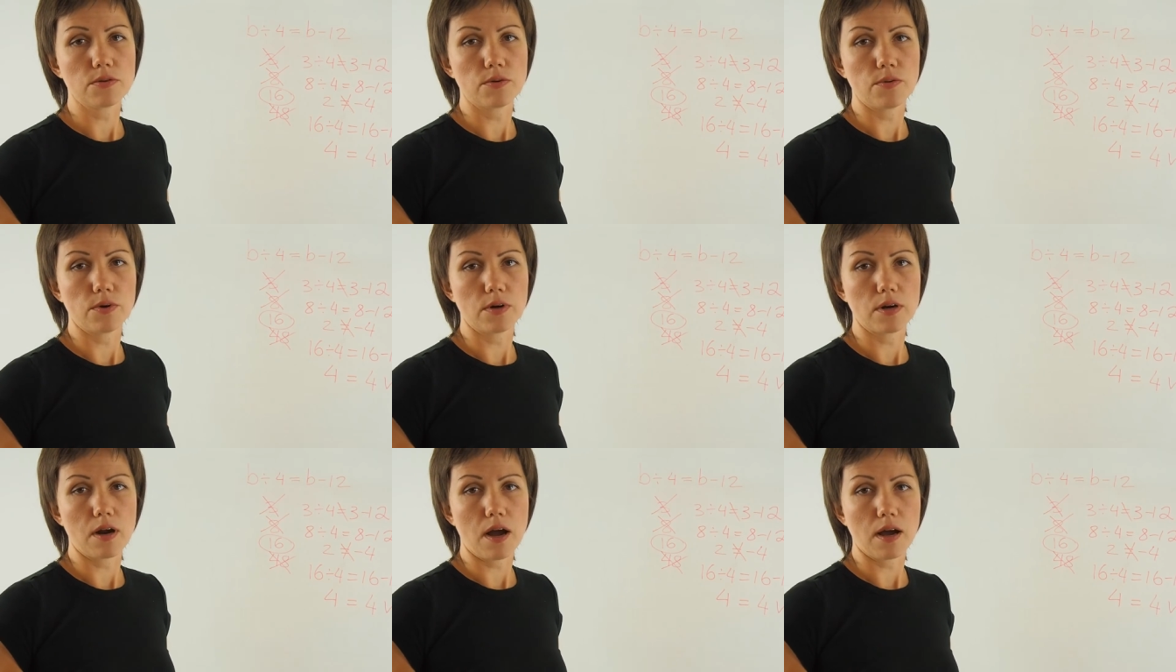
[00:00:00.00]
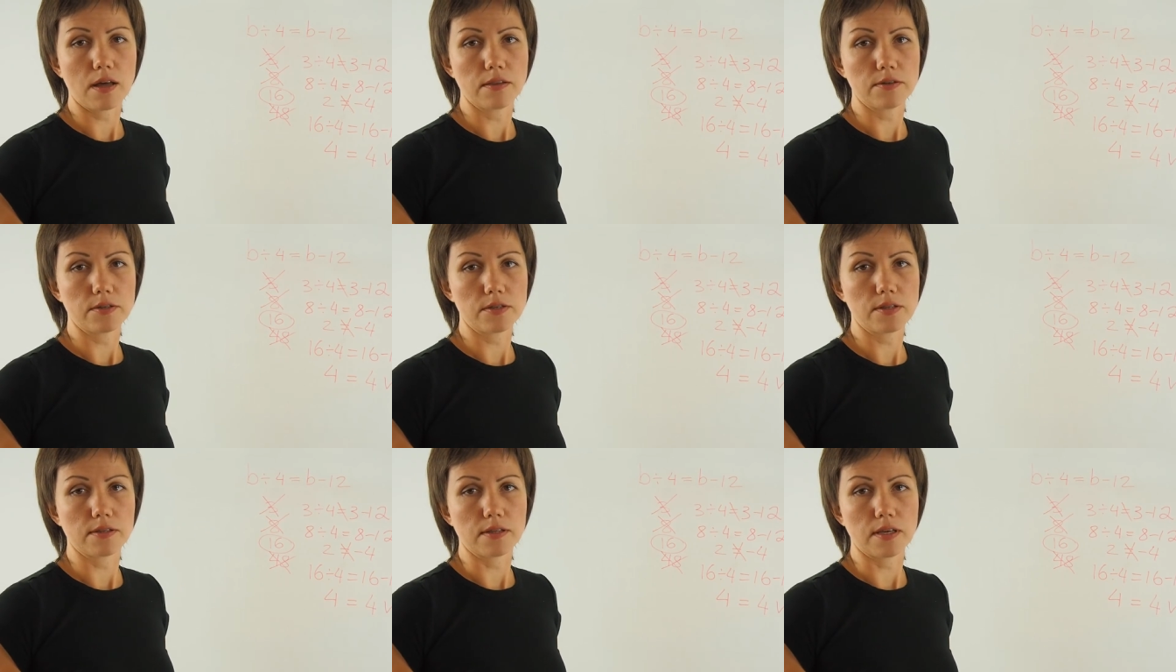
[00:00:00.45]
or
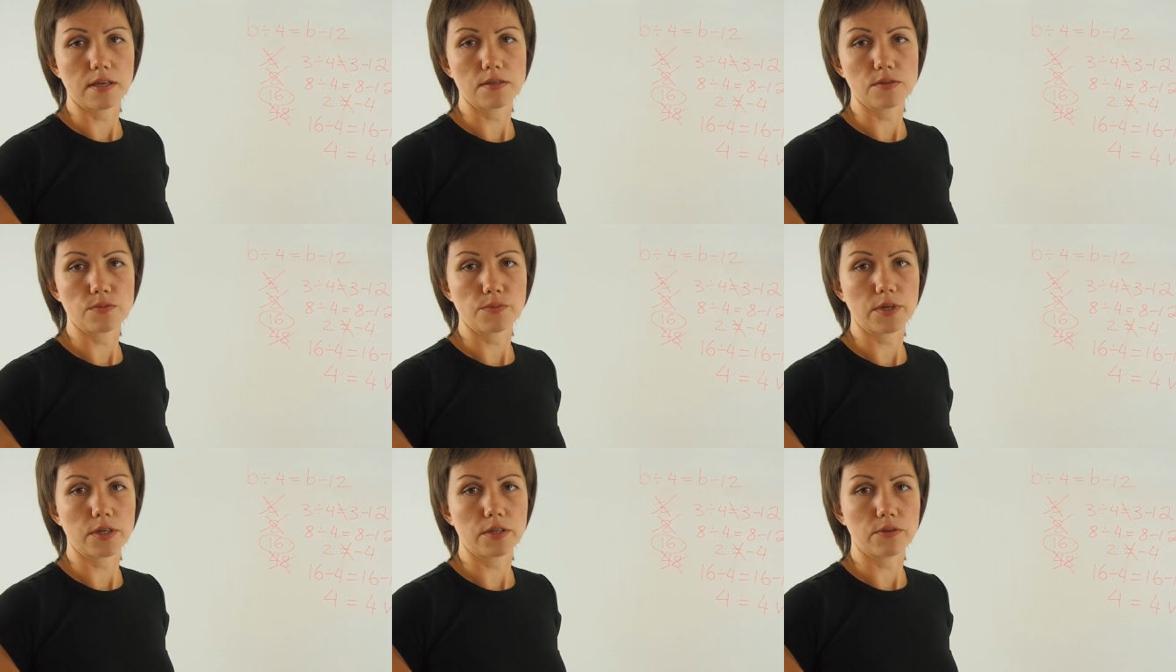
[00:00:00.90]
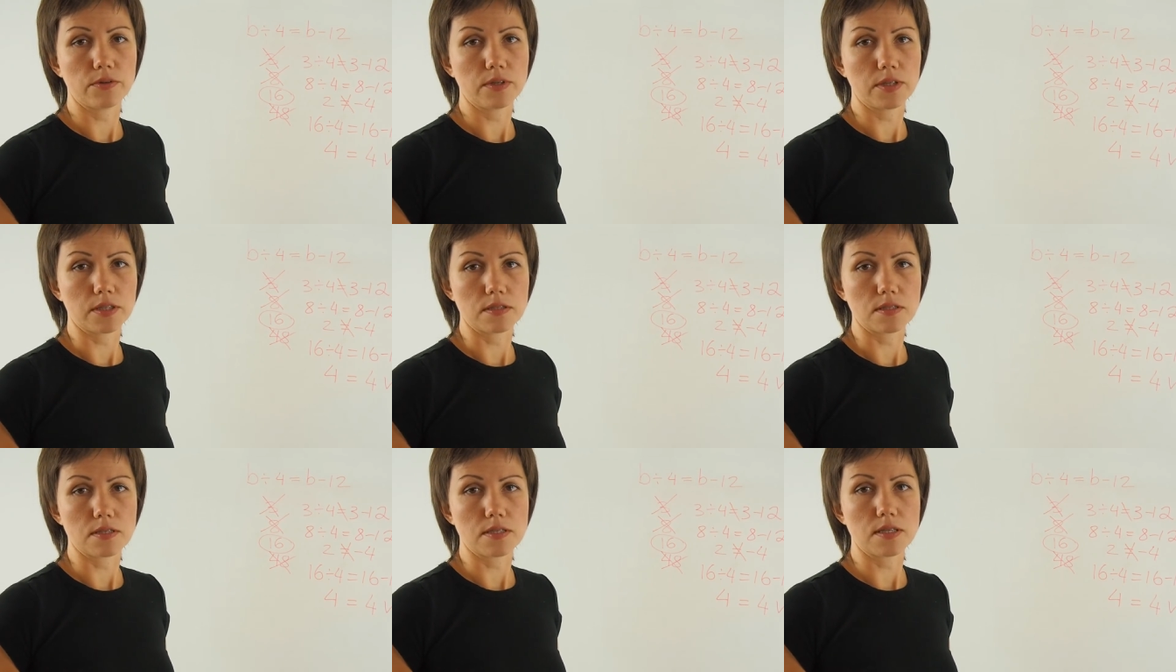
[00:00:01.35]
other things where you
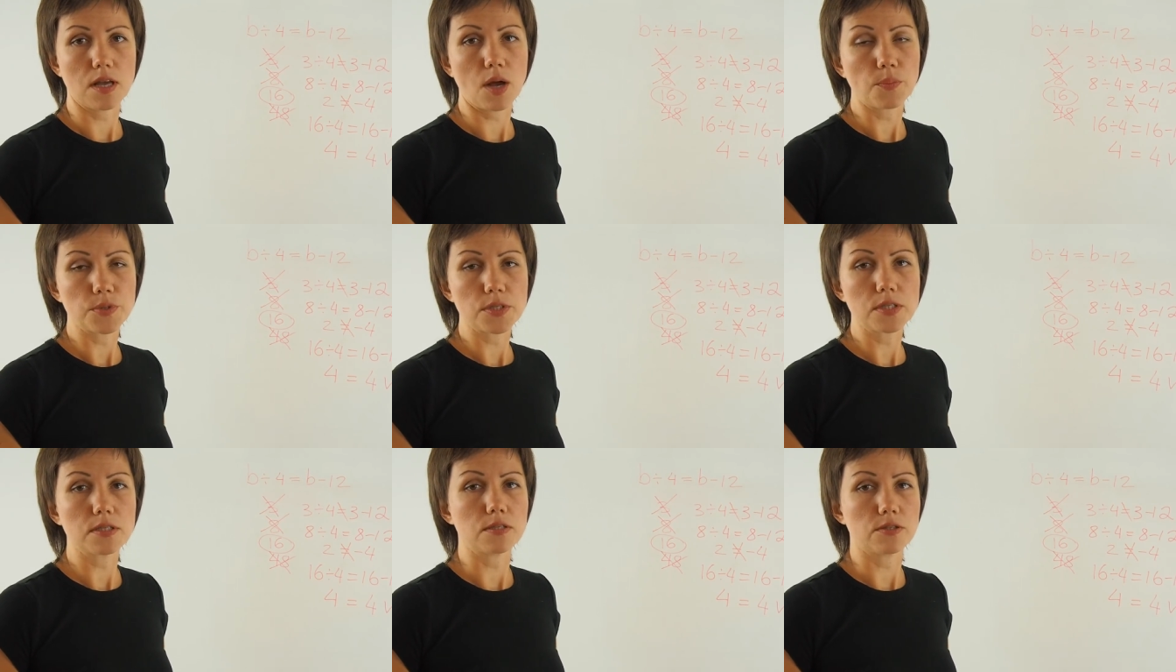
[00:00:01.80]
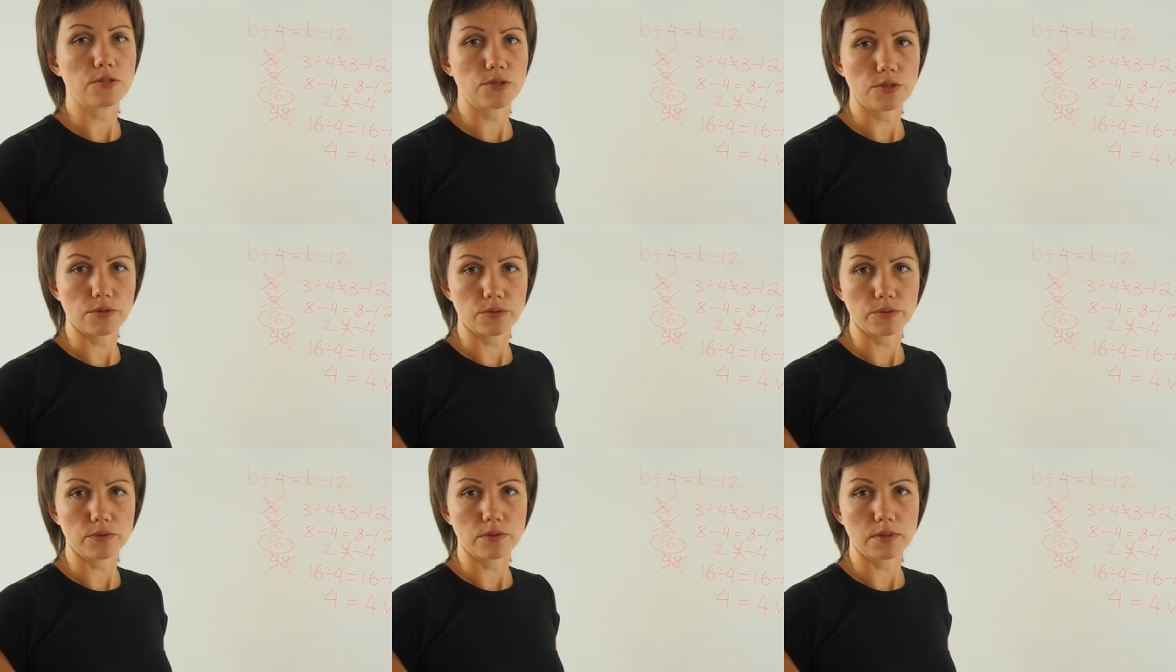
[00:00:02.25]
can
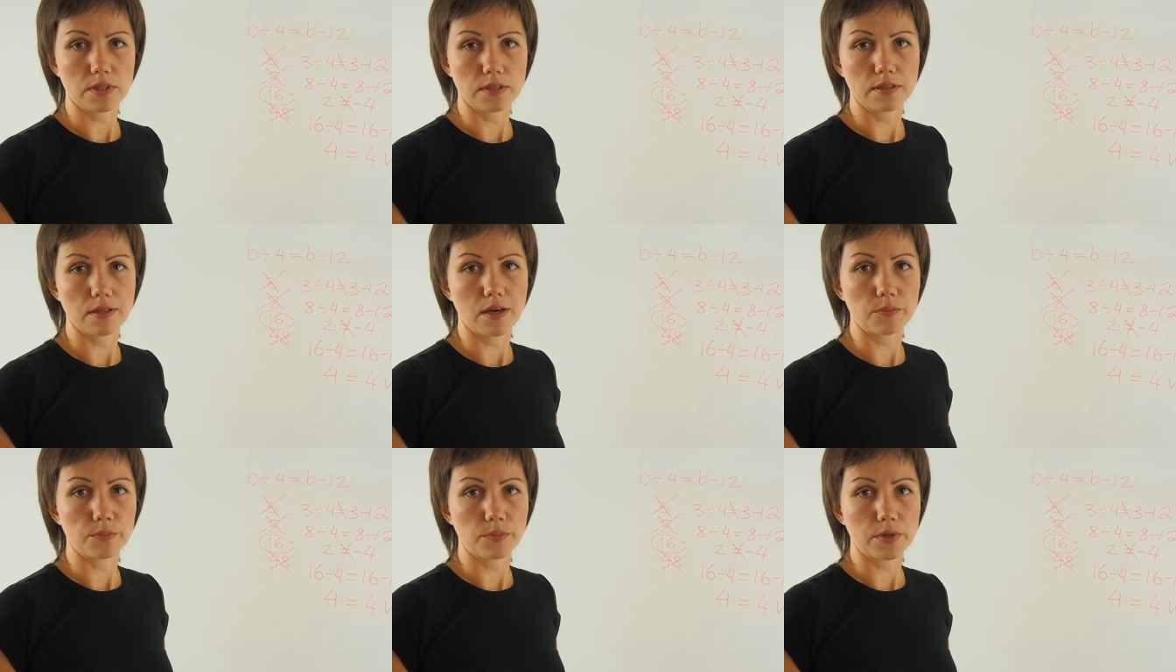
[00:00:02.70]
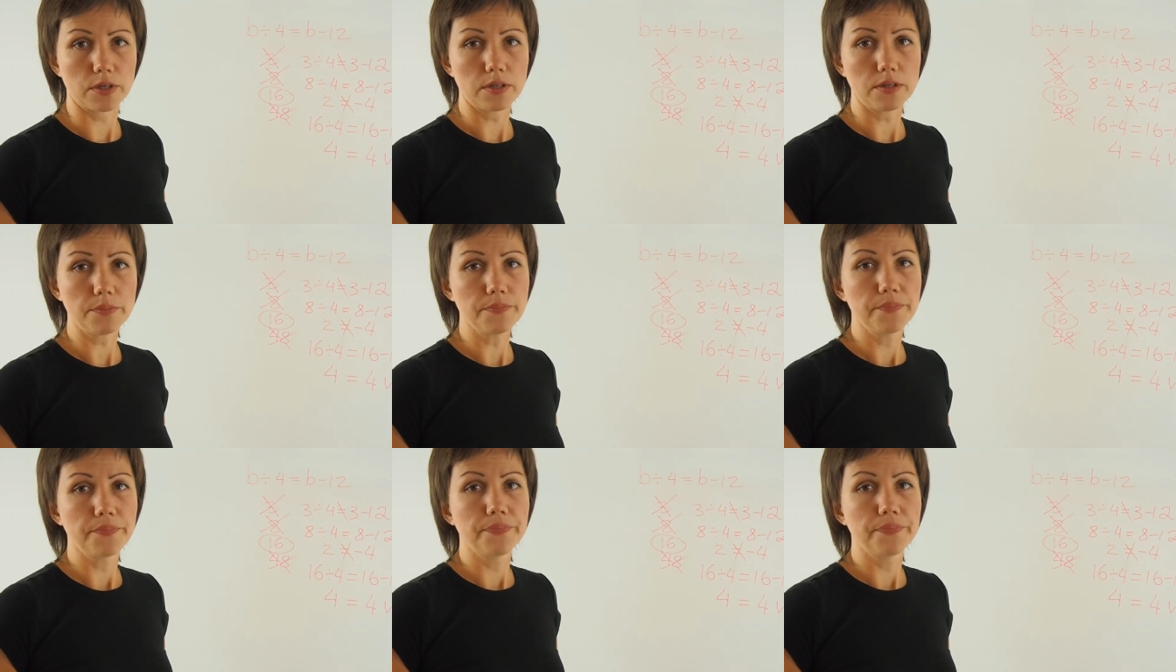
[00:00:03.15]
substitute the number.